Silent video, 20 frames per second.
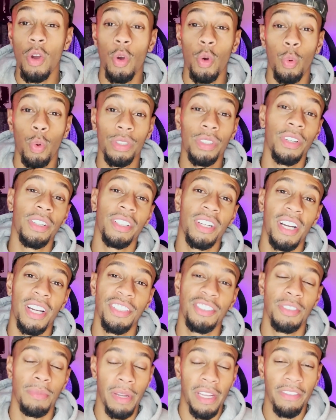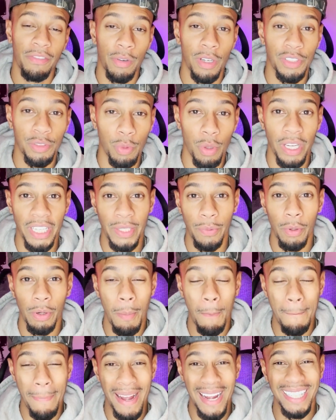What's going on, guys? Jermaine Francois here.
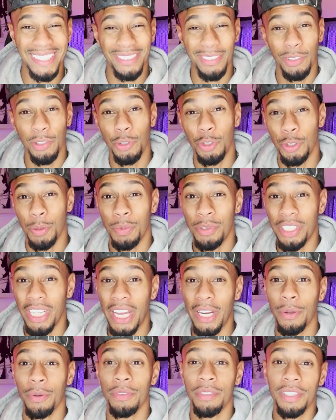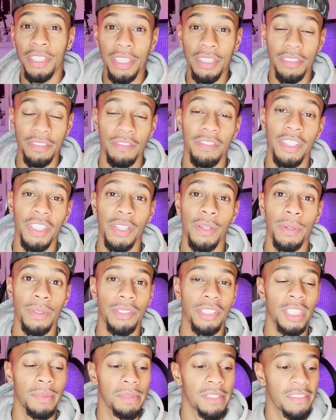Welcome back to the YouTube channel. This video
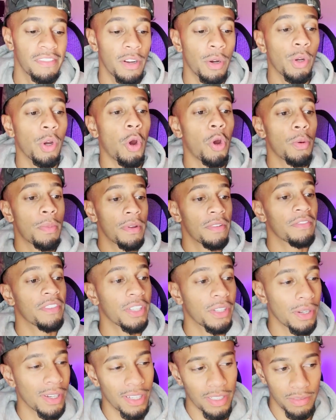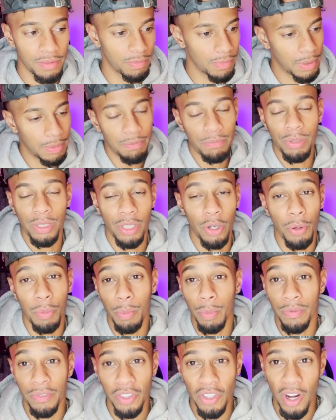is going to be a very open video, and I'm pretty
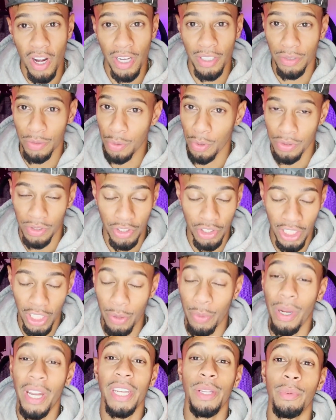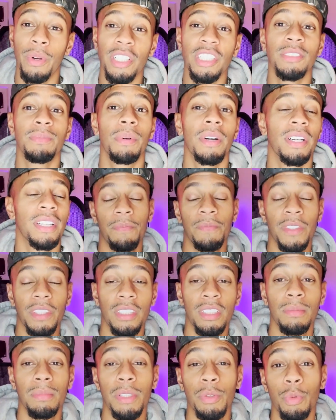open with you guys across the channel anyways, but
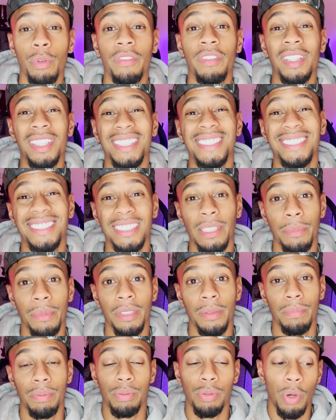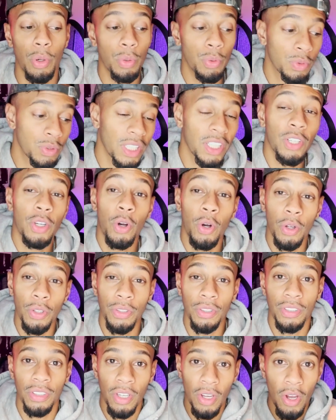this is me revealing some of the pros and
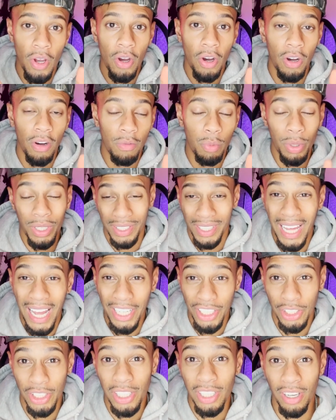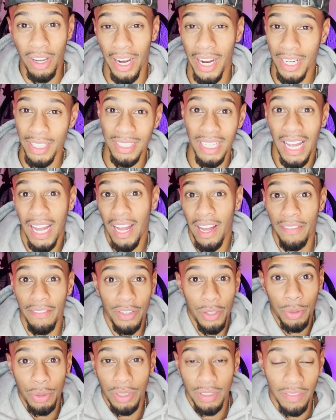cons of what it's actually like to
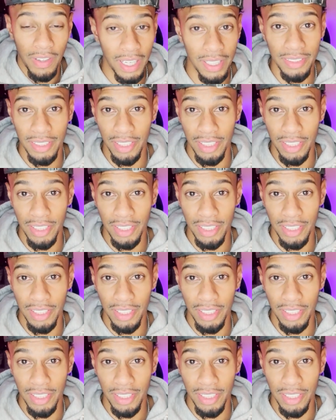have an OnlyFans